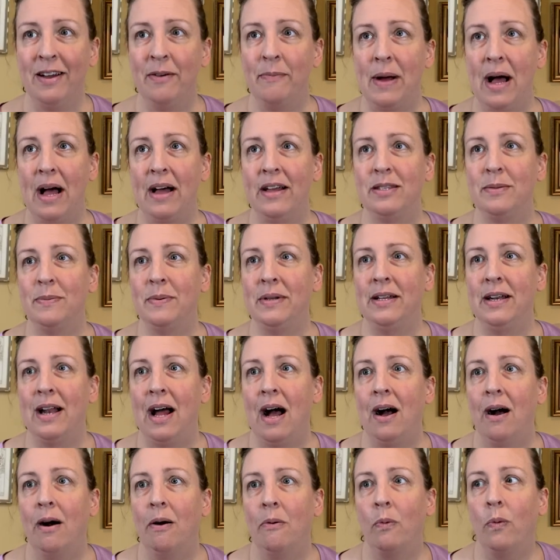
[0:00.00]
My husband and
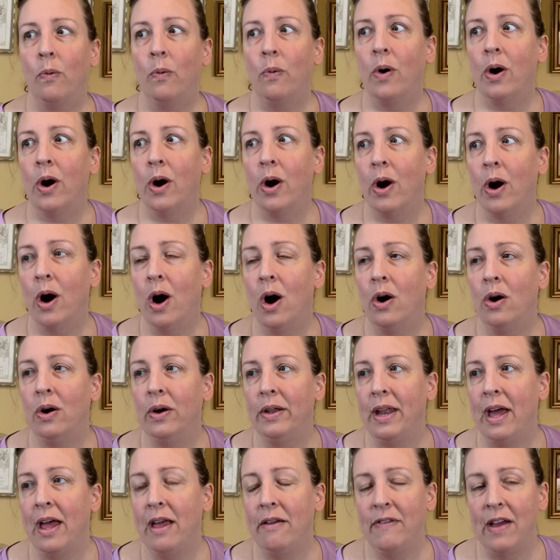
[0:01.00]
I were
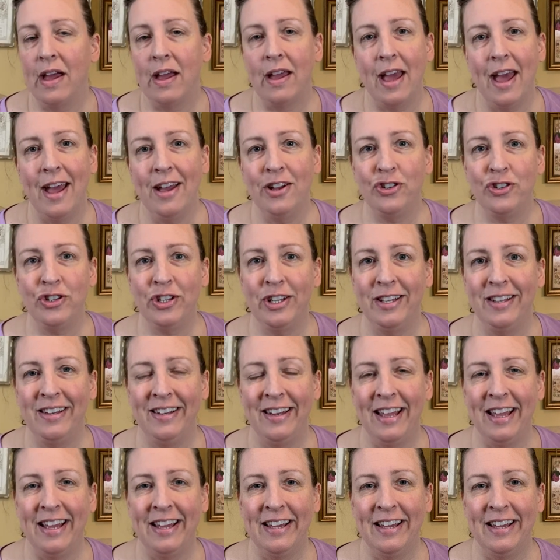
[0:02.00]
on a vacation